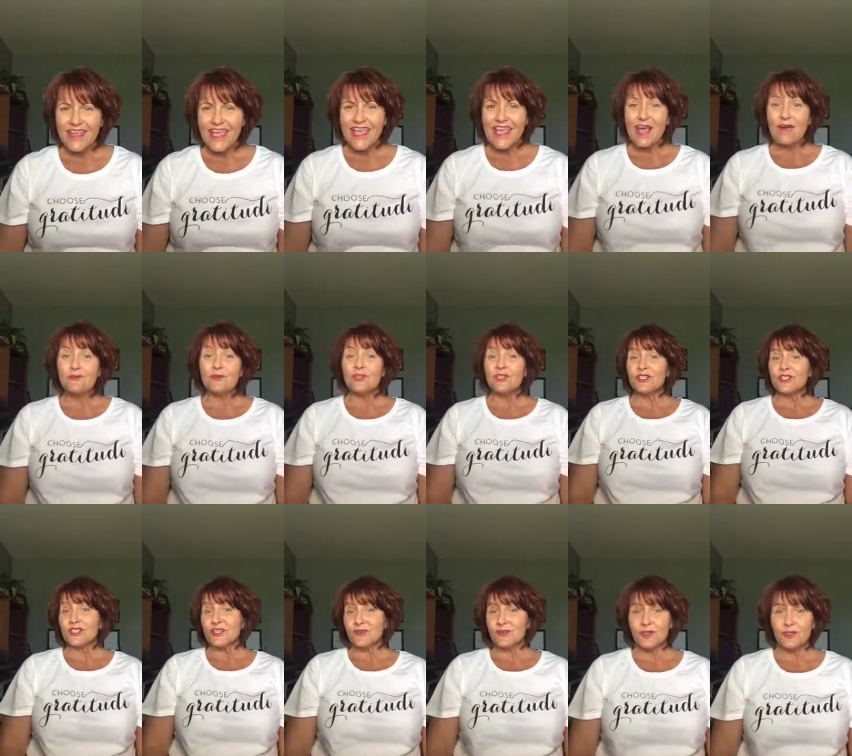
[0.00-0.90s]
Okay, I want to
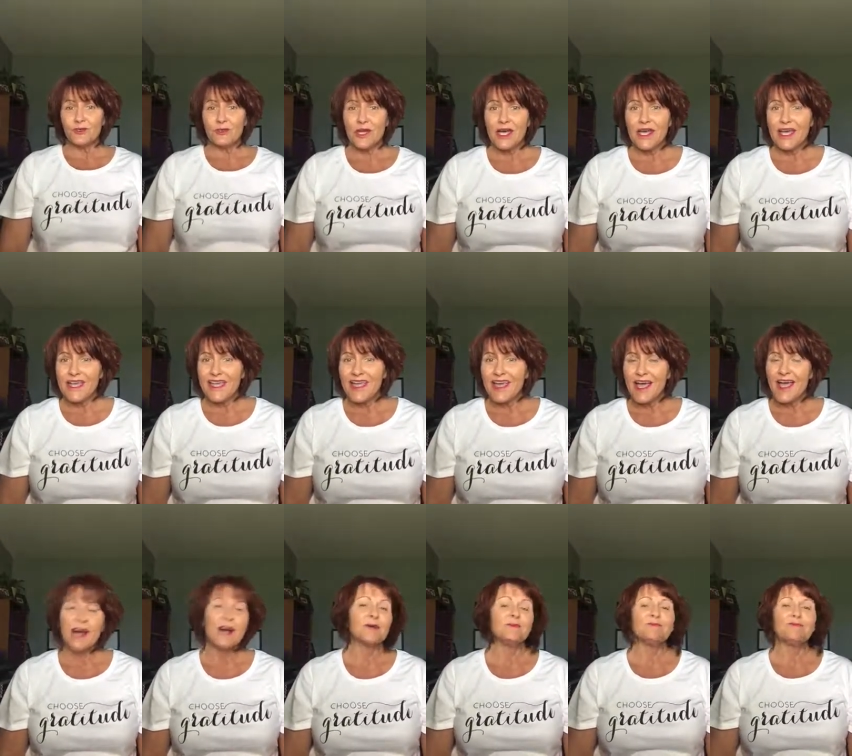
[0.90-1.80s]
show you a
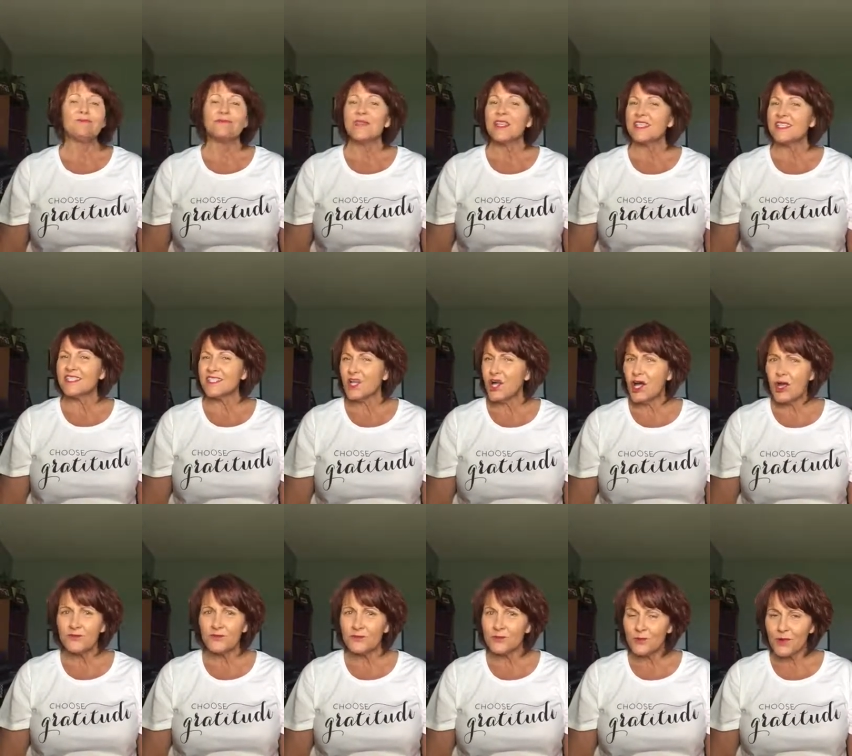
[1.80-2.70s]

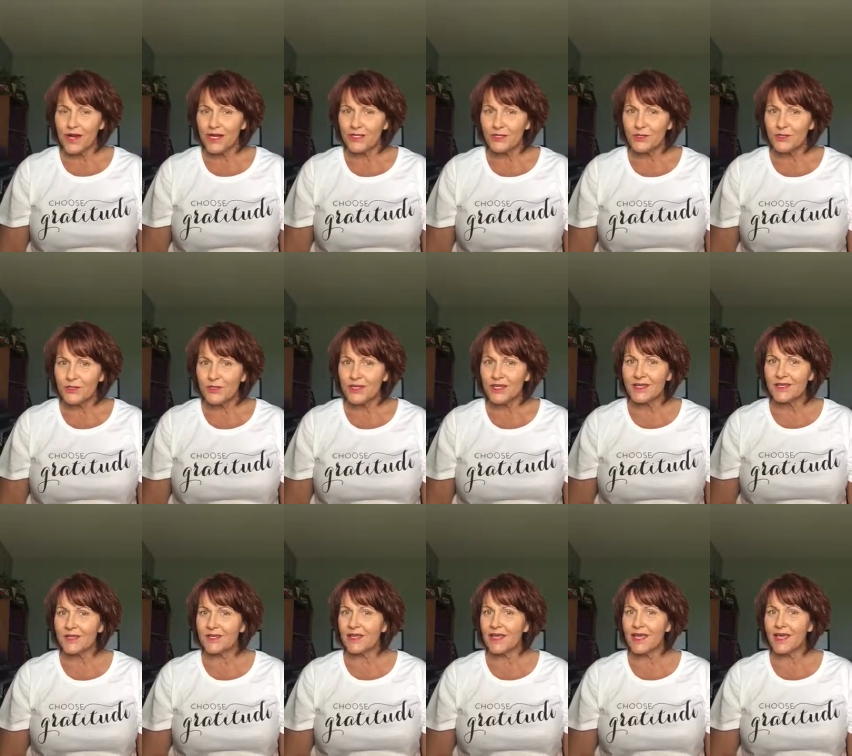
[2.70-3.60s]
soft gray look.
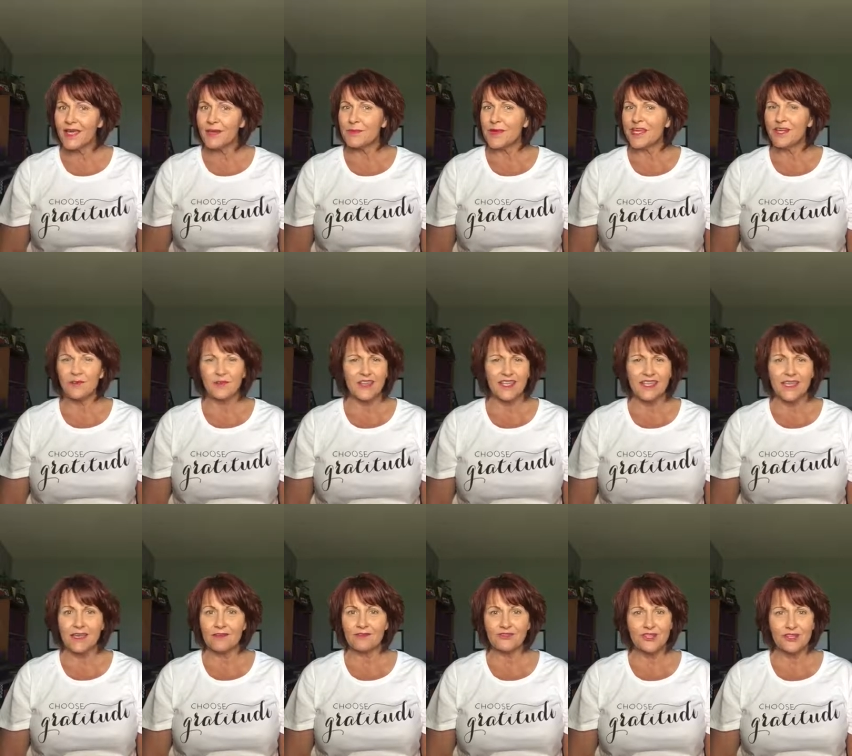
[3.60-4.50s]
I don't
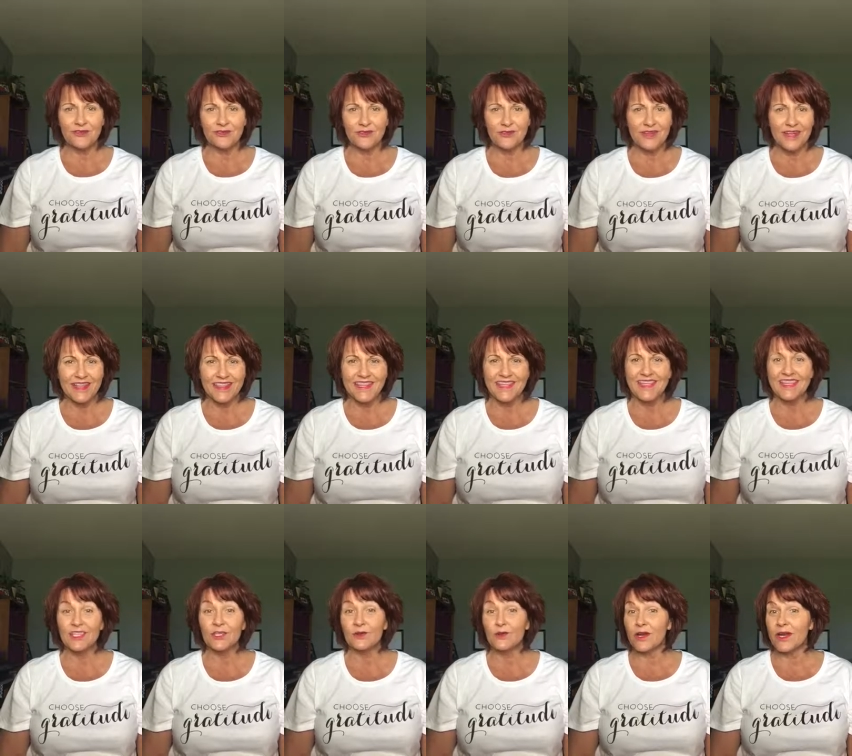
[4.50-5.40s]
think I've shown you anything
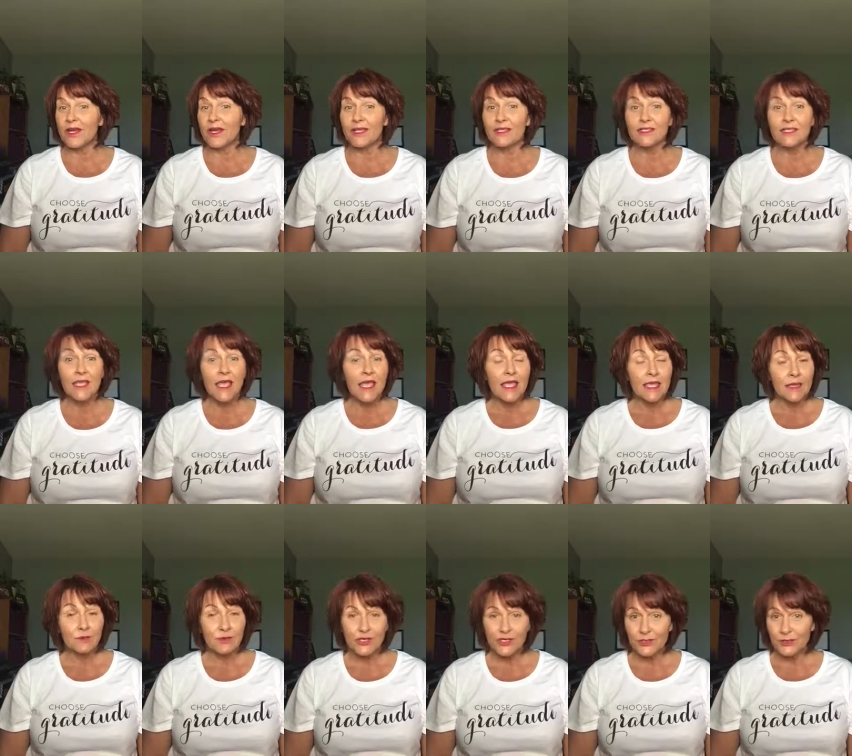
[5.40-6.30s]
in the grays,
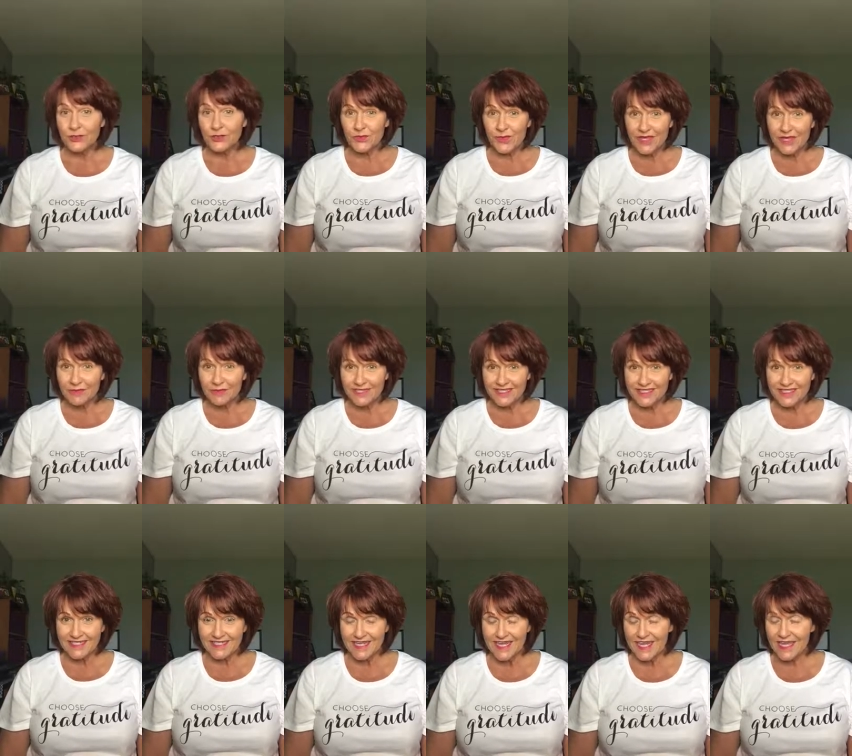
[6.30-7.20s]
and we're going to use pigments
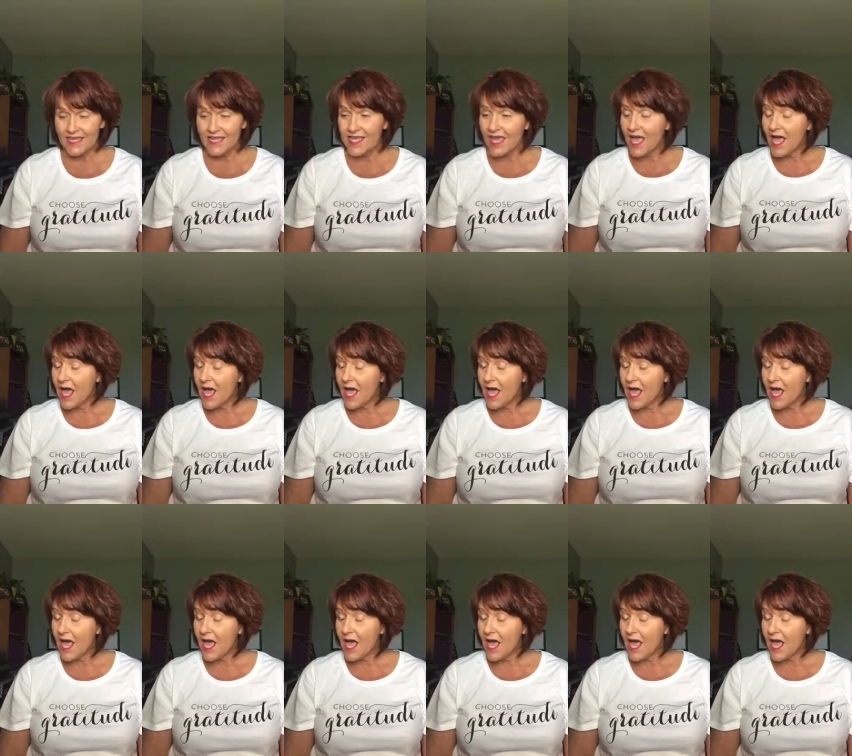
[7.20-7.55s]
today.